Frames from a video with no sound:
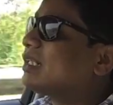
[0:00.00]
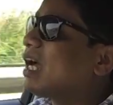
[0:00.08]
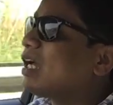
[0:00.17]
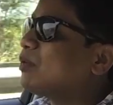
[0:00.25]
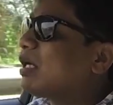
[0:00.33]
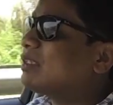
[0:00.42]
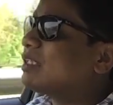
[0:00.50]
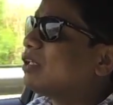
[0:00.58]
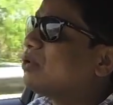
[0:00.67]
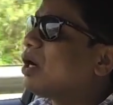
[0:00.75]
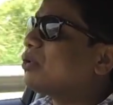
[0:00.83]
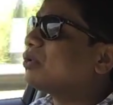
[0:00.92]
time I'll tell
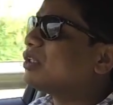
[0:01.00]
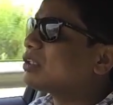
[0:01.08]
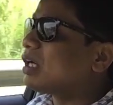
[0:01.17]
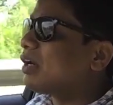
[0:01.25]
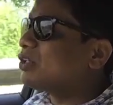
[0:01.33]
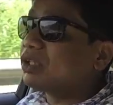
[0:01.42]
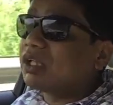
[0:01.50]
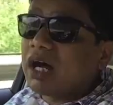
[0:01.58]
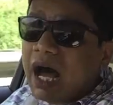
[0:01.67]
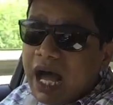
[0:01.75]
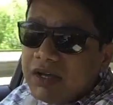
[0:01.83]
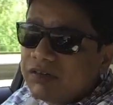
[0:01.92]
you how good this car is on the
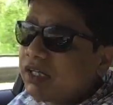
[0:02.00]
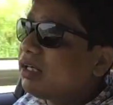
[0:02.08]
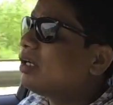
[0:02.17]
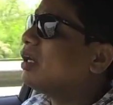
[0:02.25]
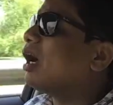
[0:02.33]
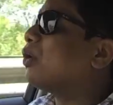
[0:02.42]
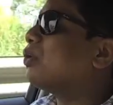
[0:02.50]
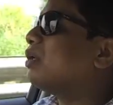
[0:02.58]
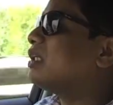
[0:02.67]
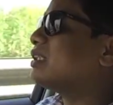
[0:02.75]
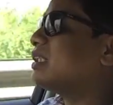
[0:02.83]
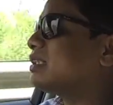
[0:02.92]
highway, how good
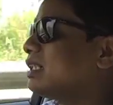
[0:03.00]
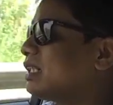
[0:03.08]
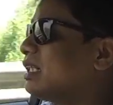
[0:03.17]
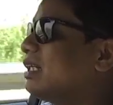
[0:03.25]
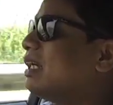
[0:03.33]
it is in the city,